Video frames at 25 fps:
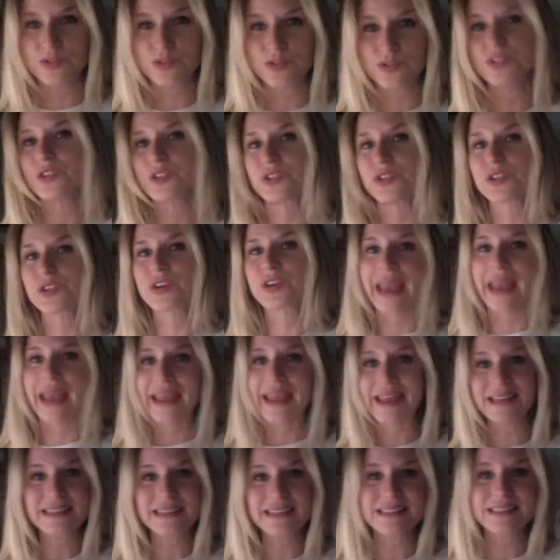your
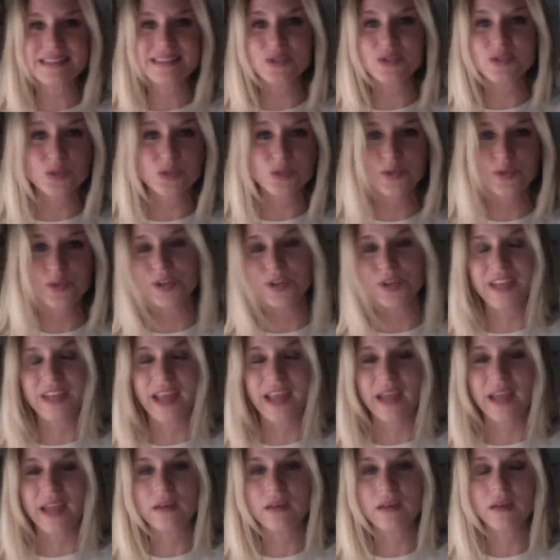hands to
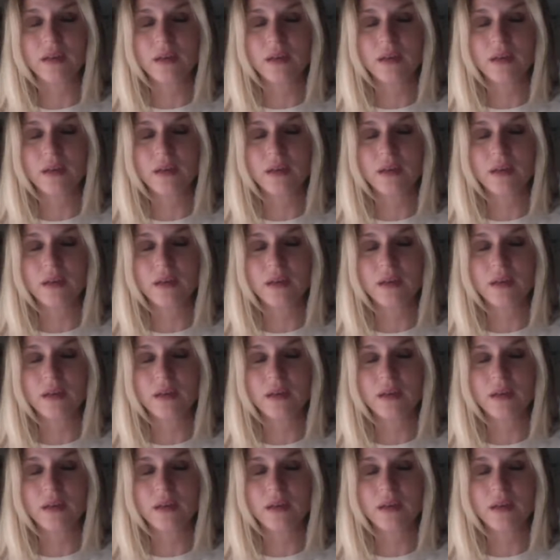create,